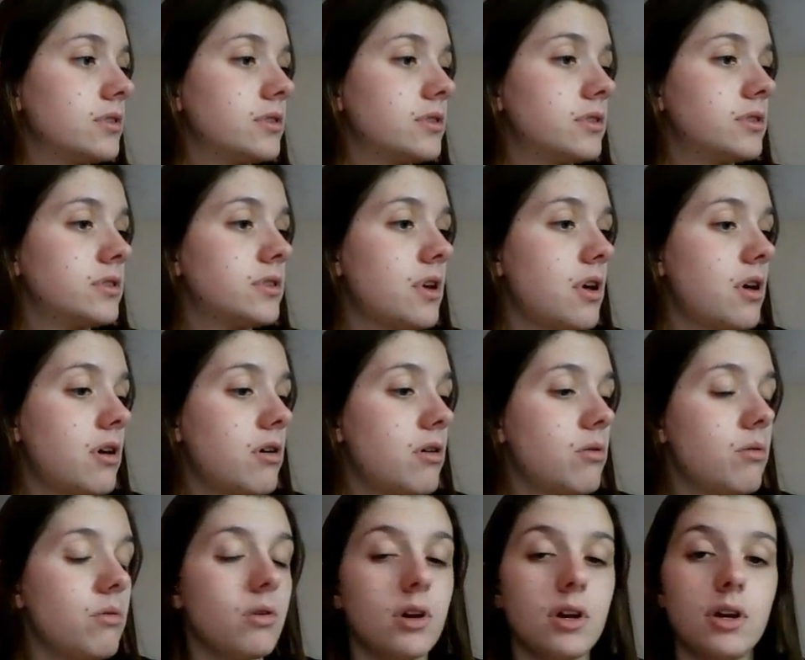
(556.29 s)

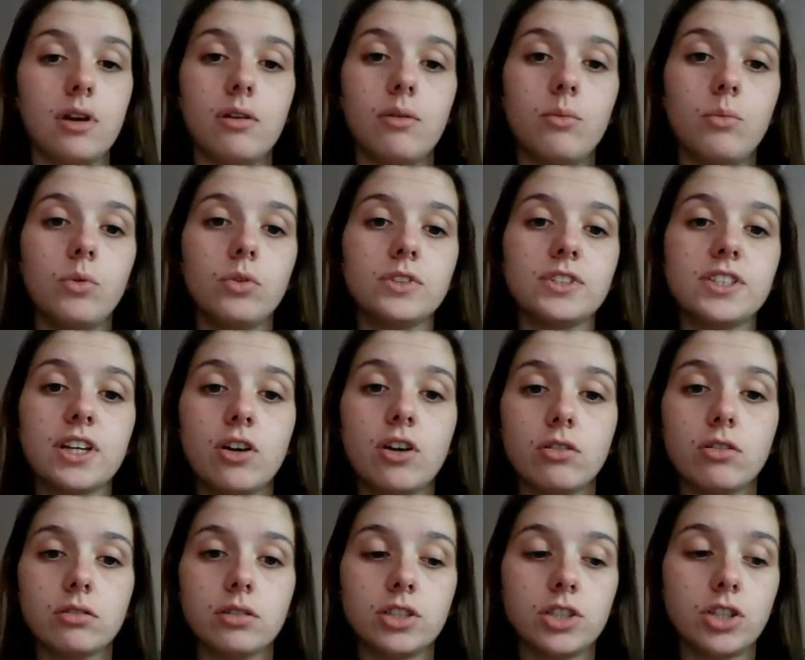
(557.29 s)
So once I
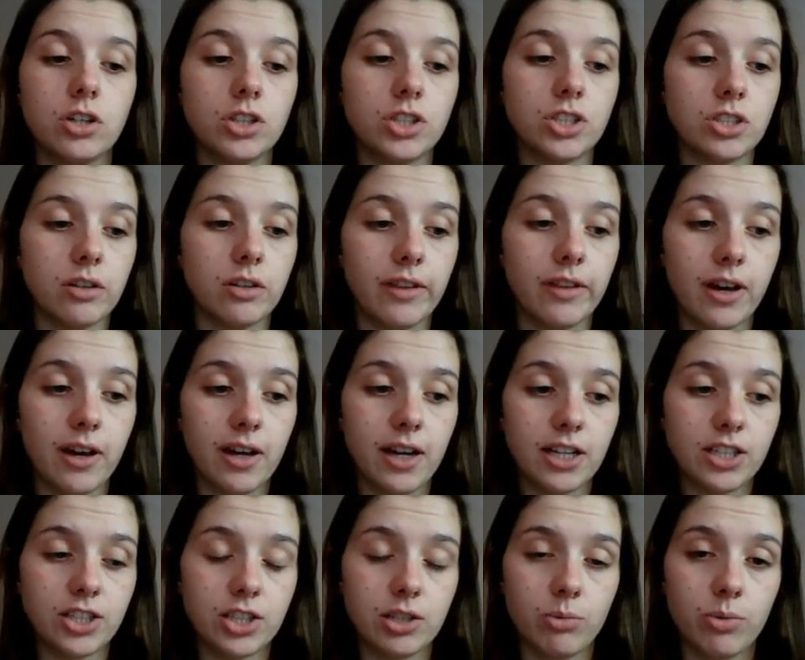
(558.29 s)
got started on that, I
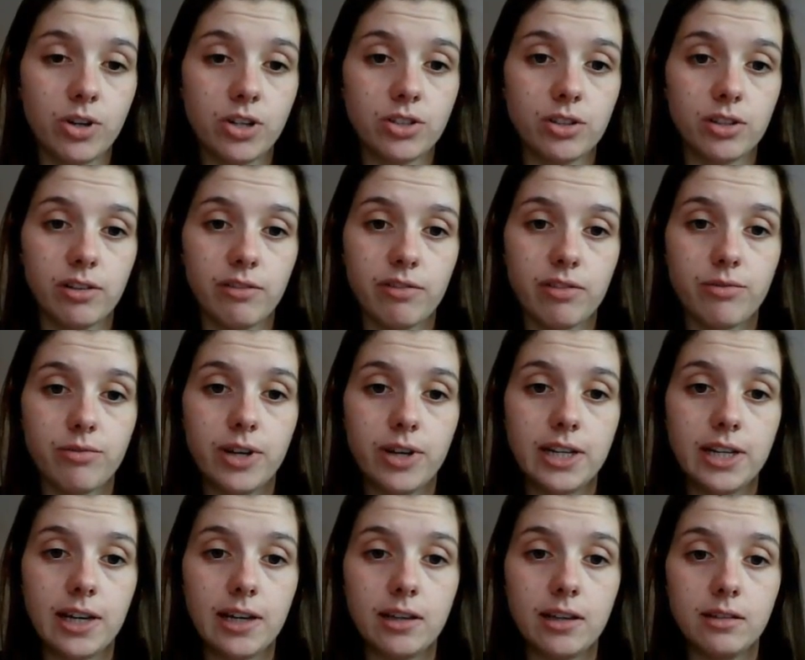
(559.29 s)
actually worked on it for 3
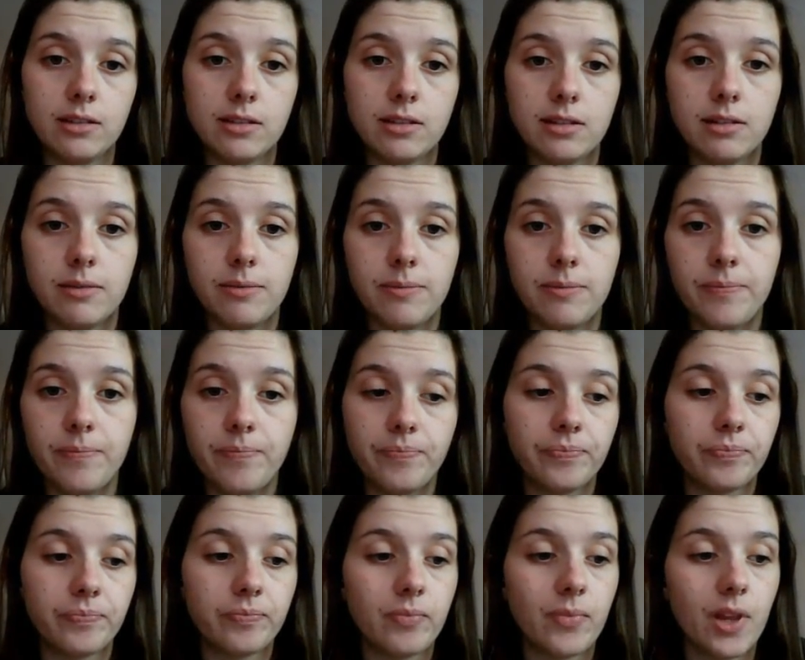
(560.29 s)
days
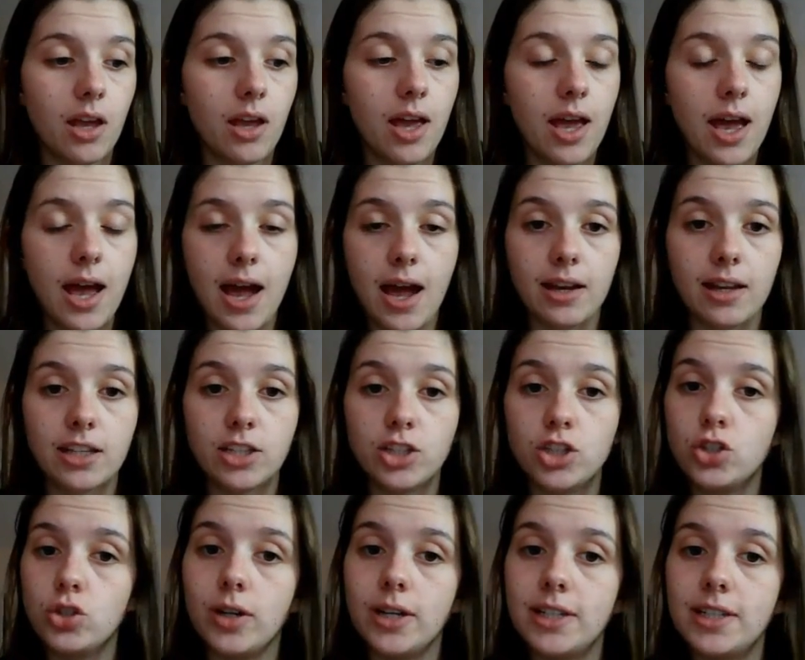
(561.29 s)
and
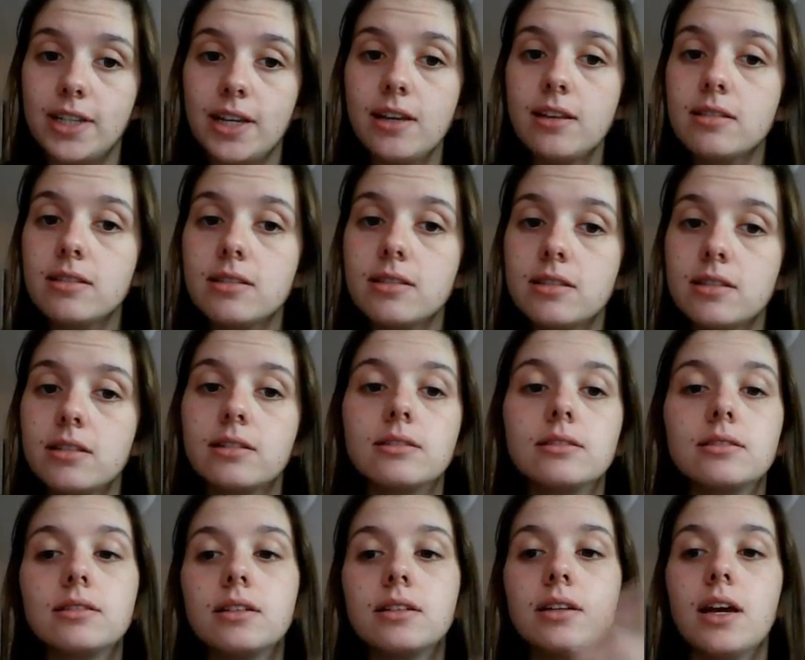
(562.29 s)
enjoyed it.
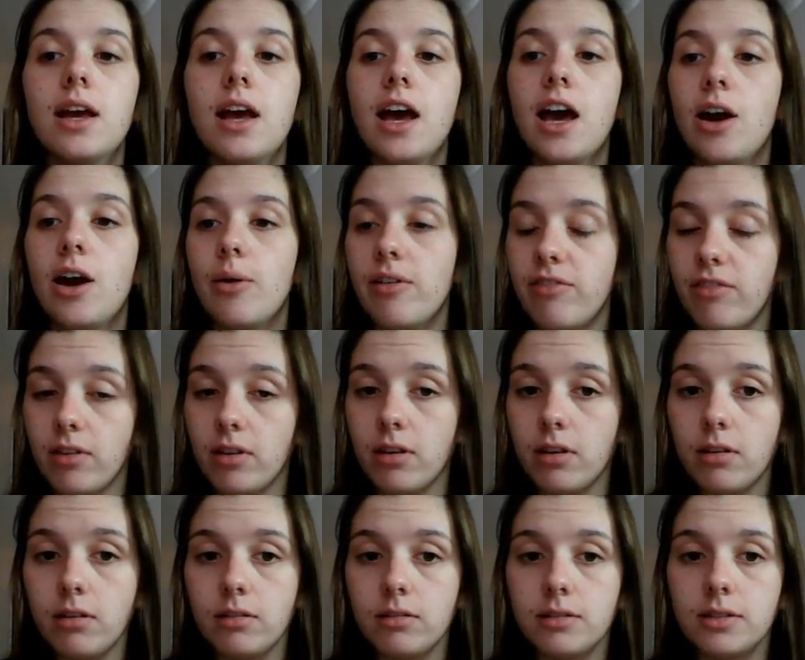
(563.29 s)

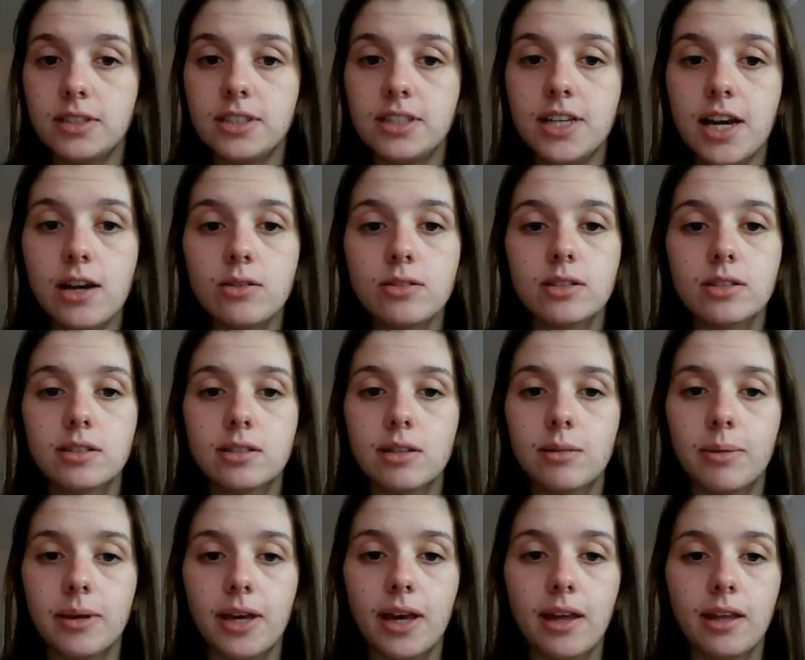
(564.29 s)
However, doubts are
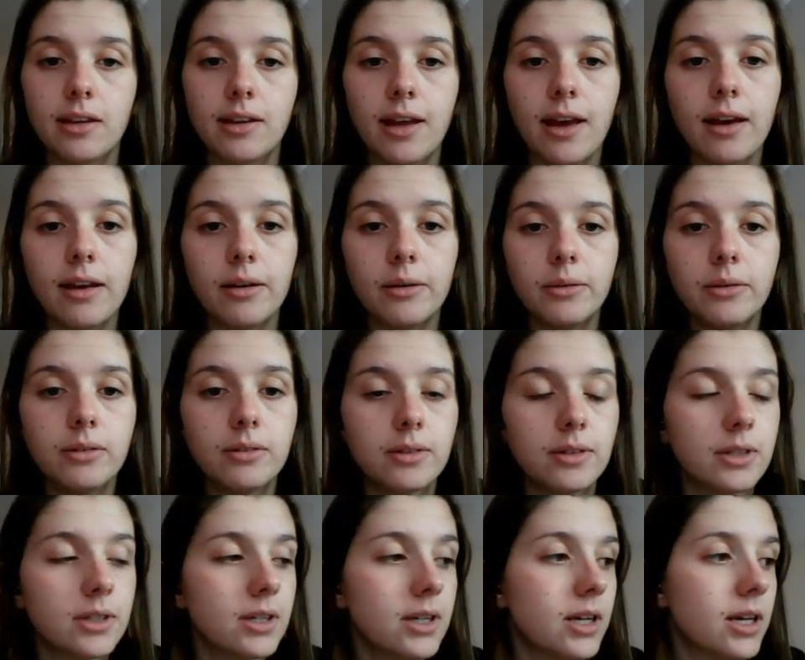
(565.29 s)
slipping in now
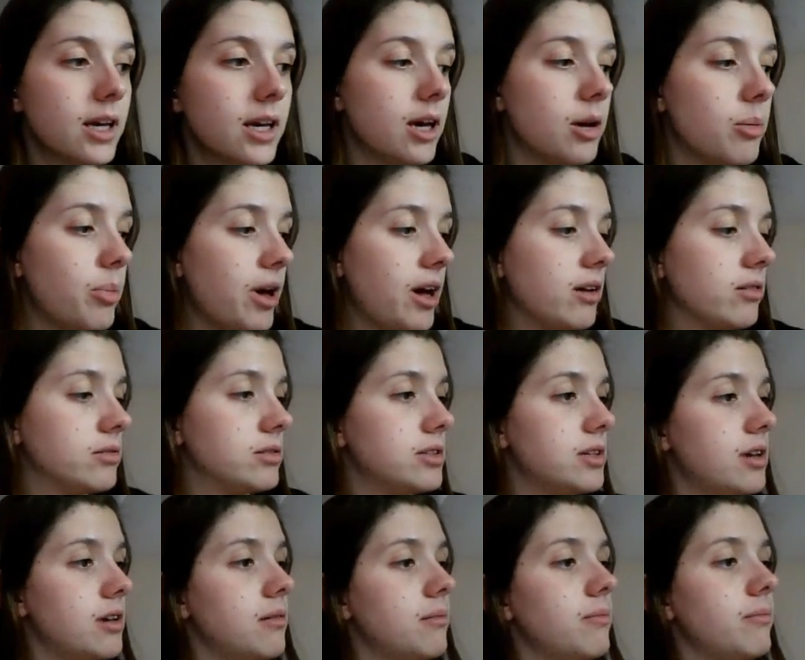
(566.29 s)
about
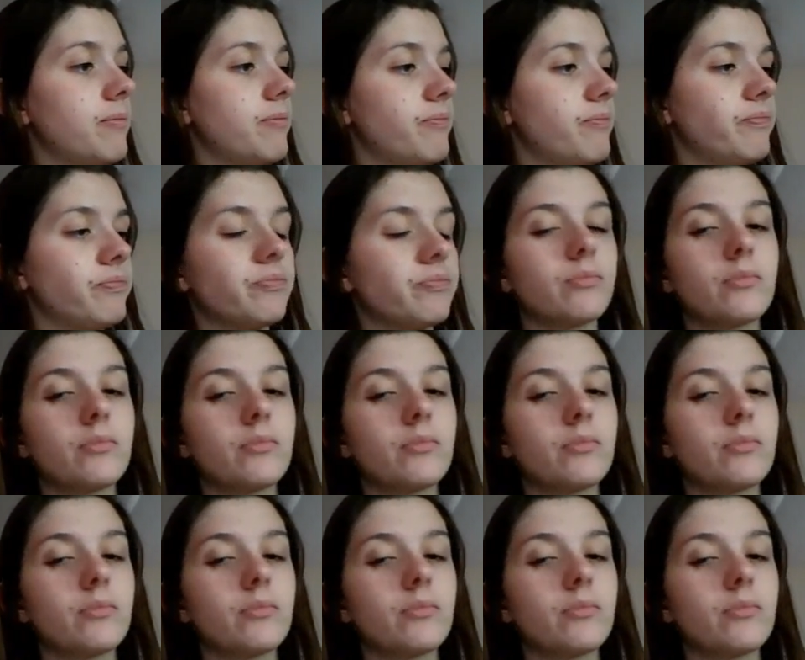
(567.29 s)
the